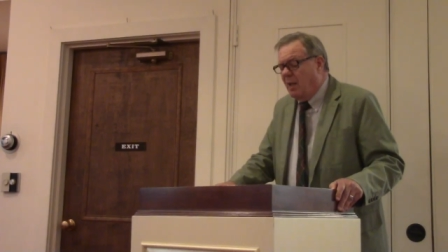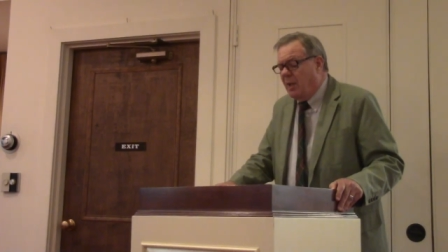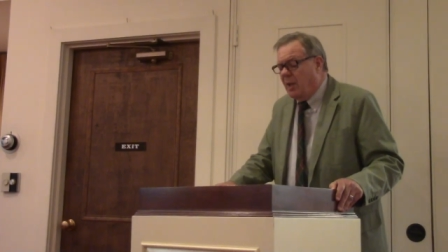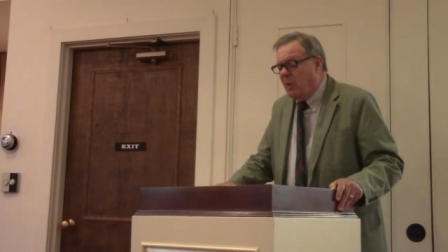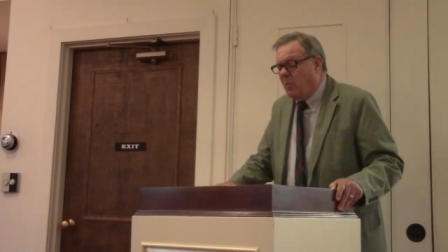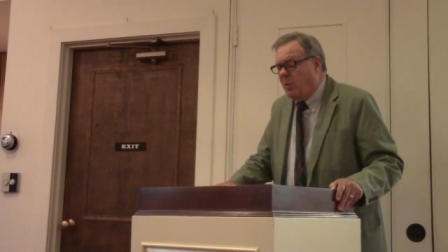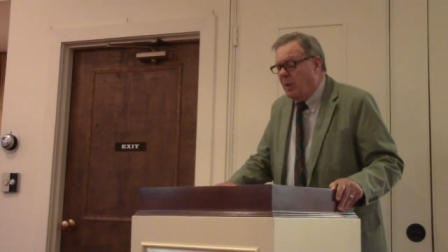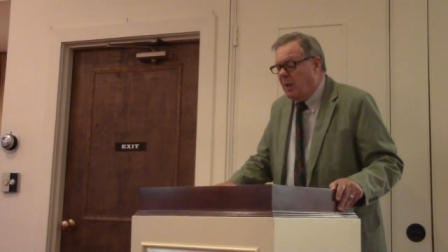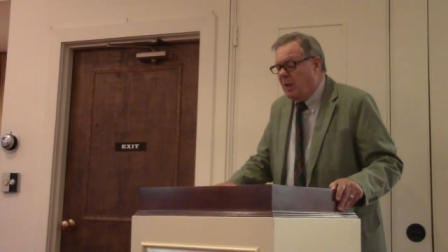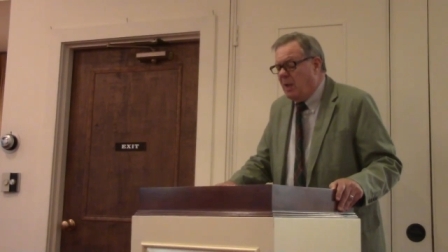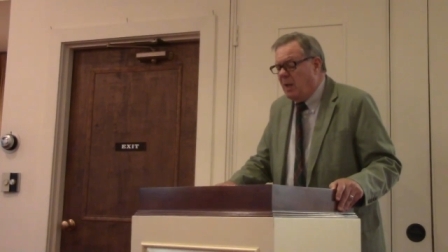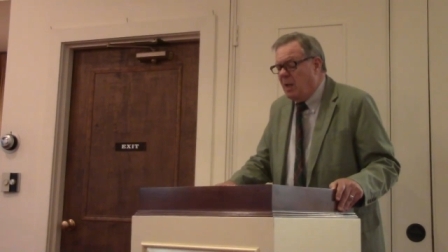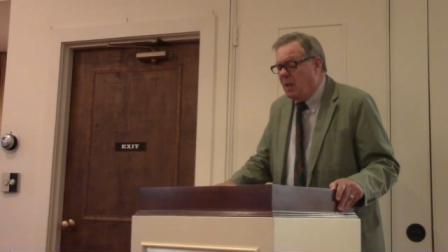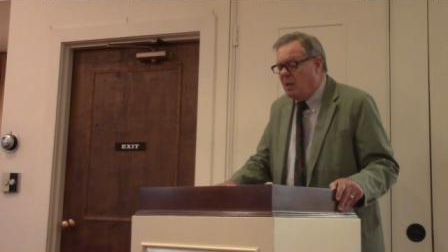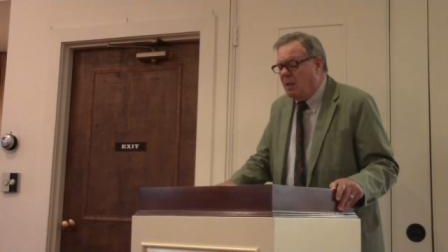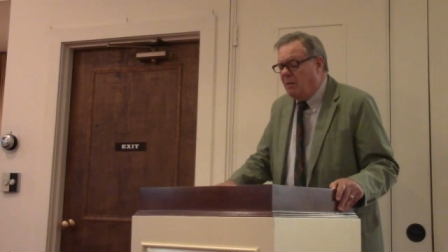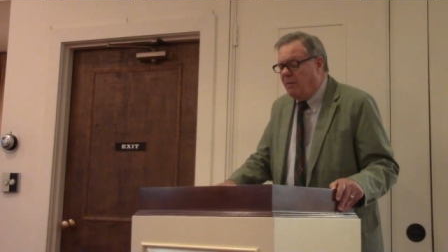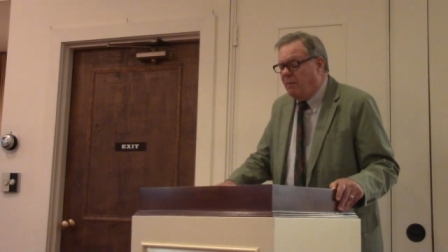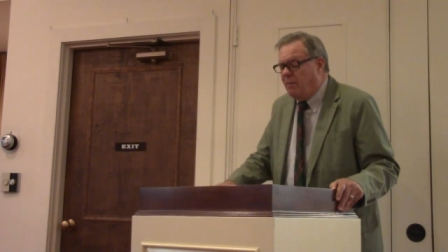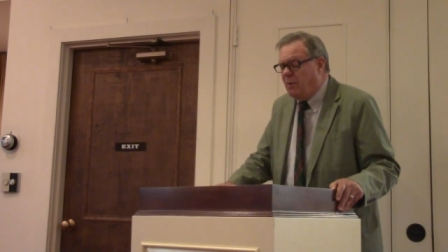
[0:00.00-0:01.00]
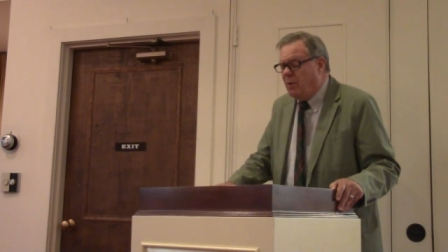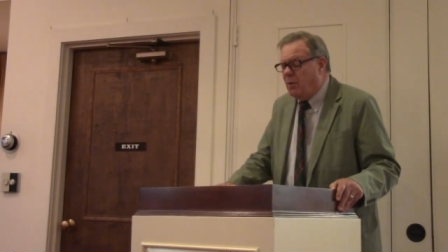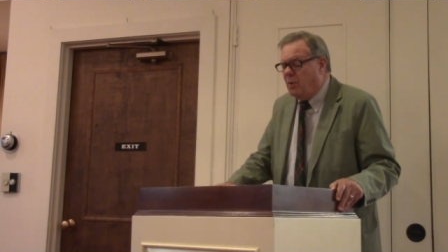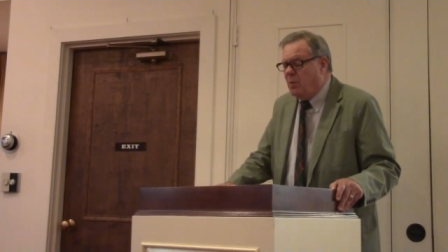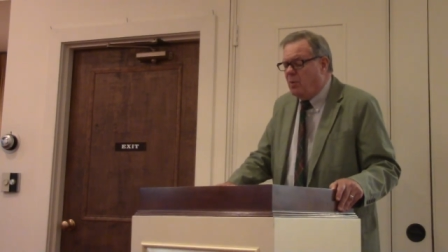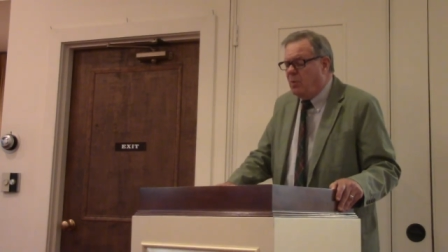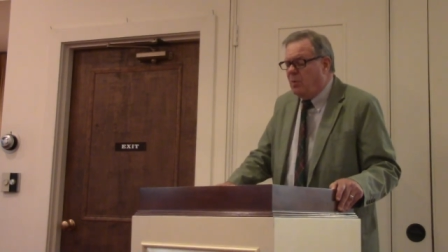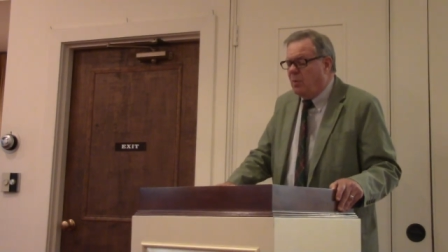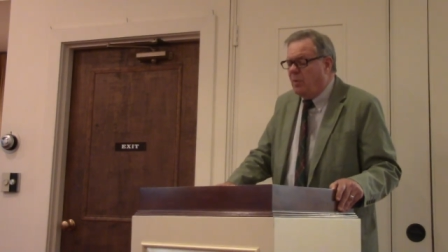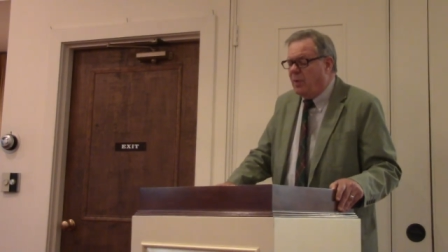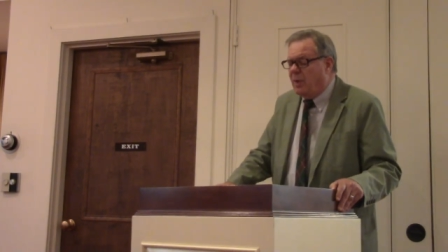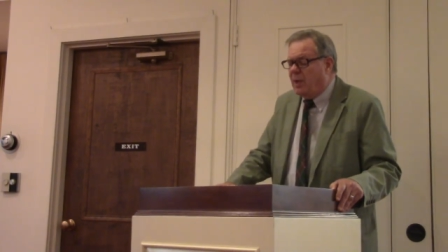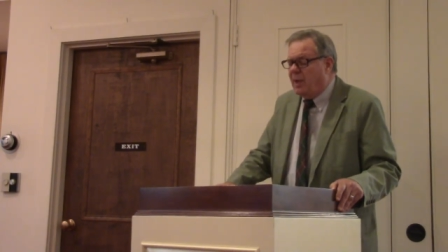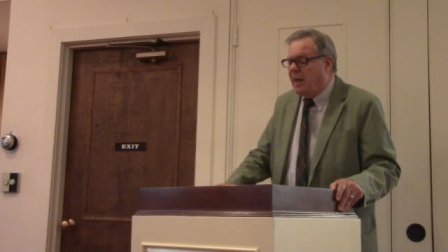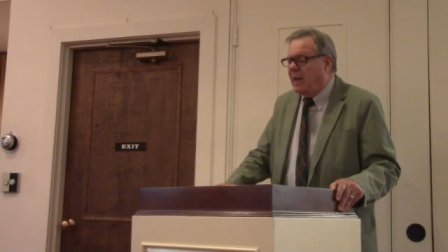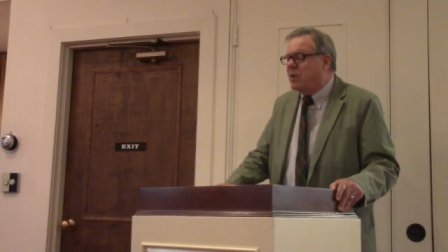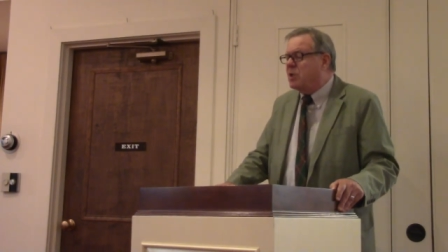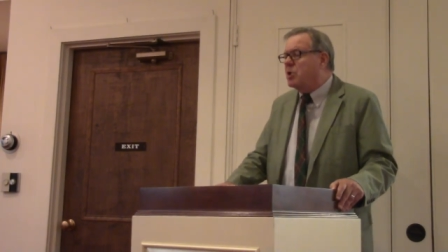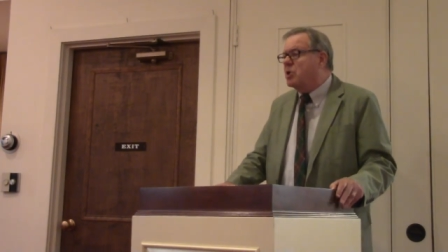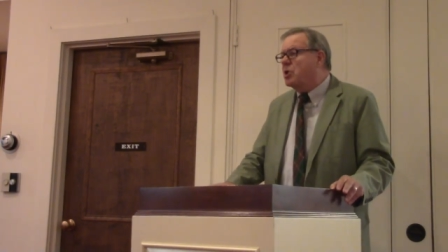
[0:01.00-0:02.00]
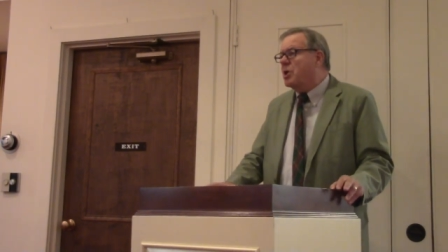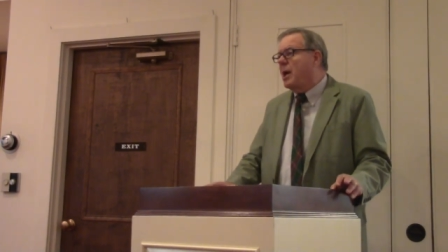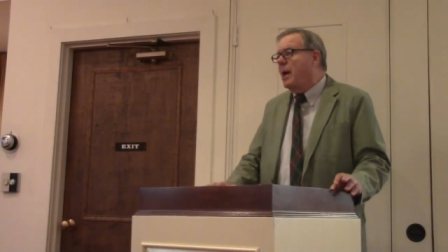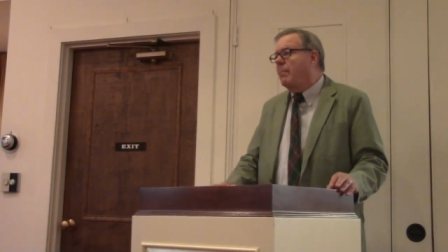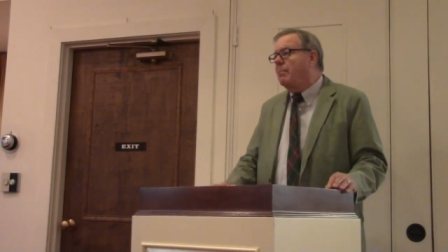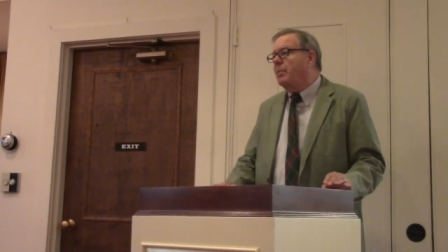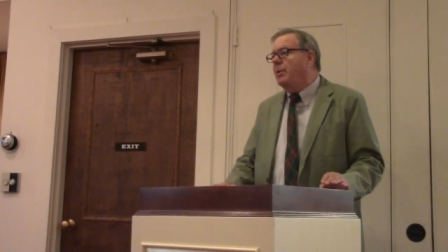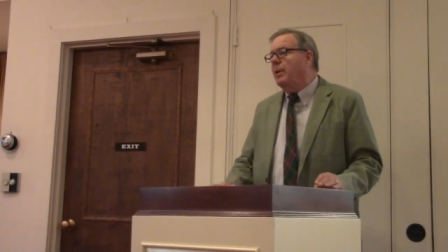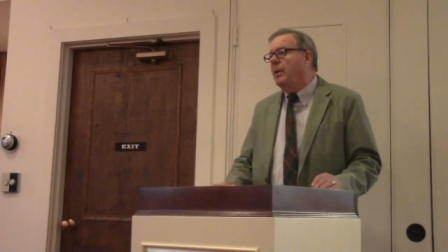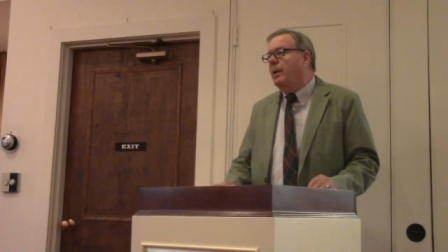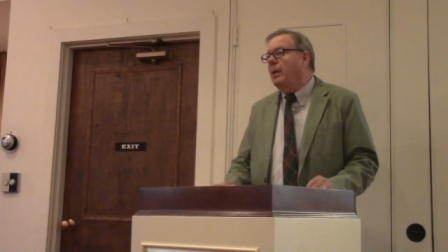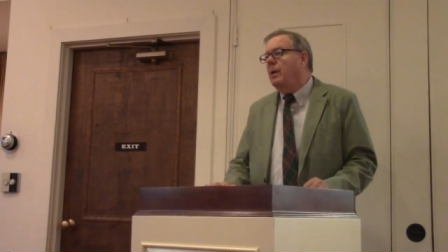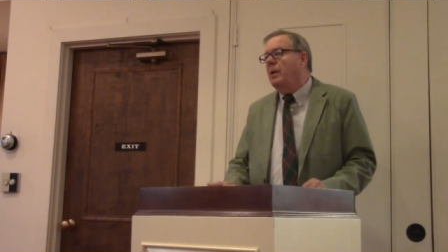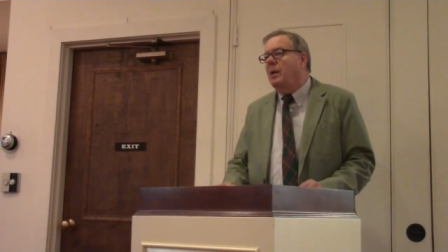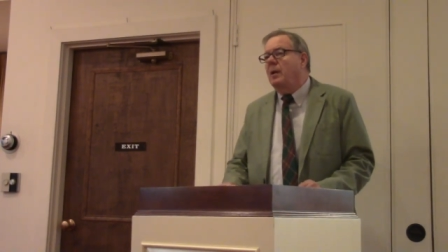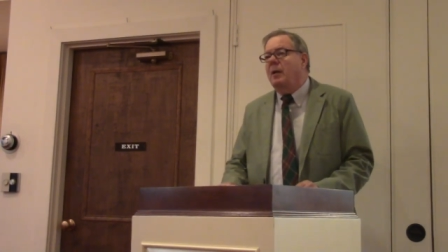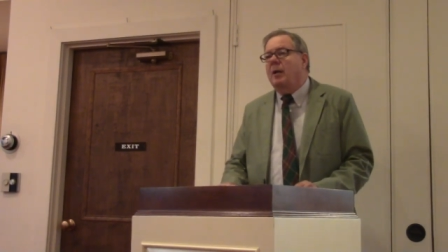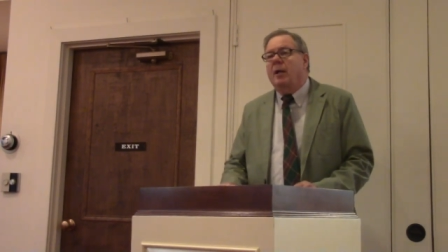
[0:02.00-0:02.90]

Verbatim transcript: that we need to view the next chapter